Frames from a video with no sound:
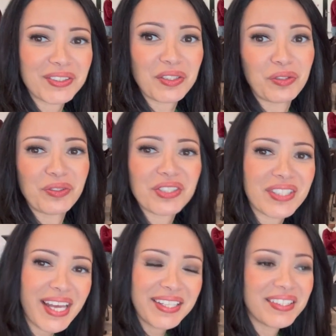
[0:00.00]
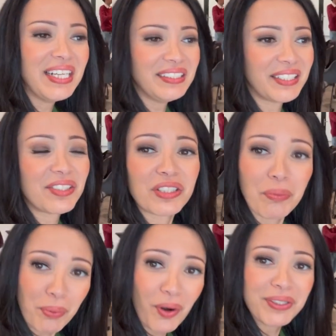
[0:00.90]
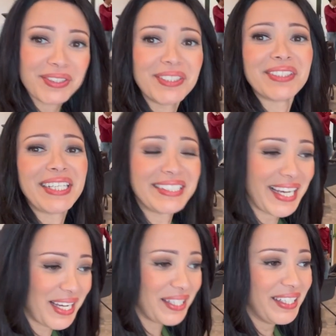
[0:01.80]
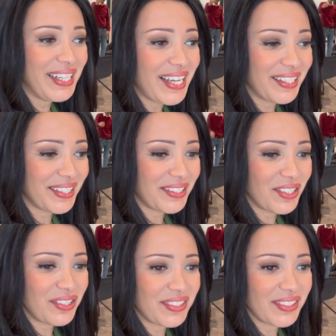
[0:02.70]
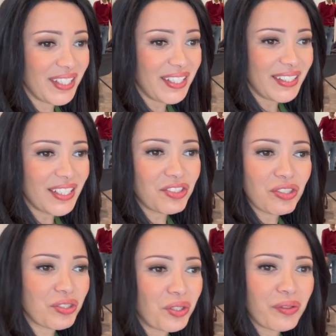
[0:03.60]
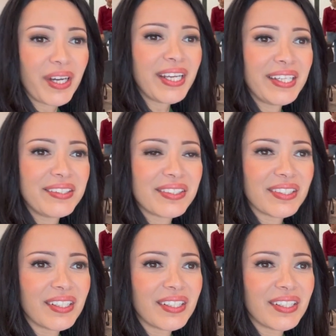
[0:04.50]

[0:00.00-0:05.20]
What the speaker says: and understand that it's important, and they, and that is, it's just great,